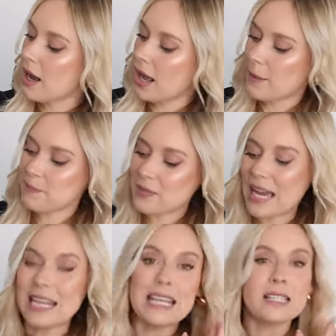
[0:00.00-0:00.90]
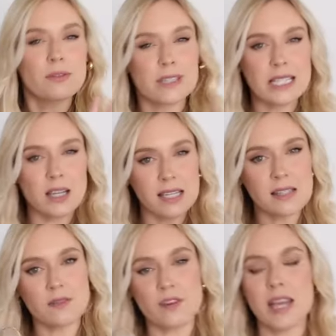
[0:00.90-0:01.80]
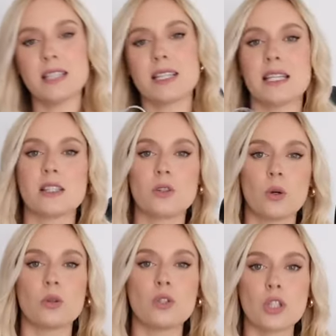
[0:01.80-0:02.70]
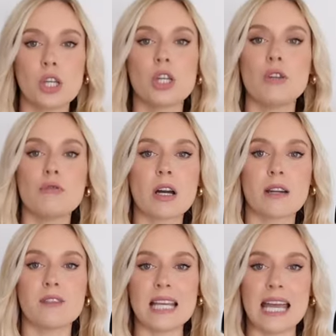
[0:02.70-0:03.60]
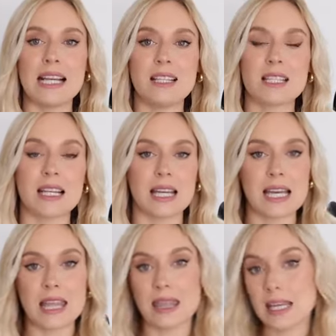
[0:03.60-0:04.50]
and it is a really nice fit. It's not too kind of tailored like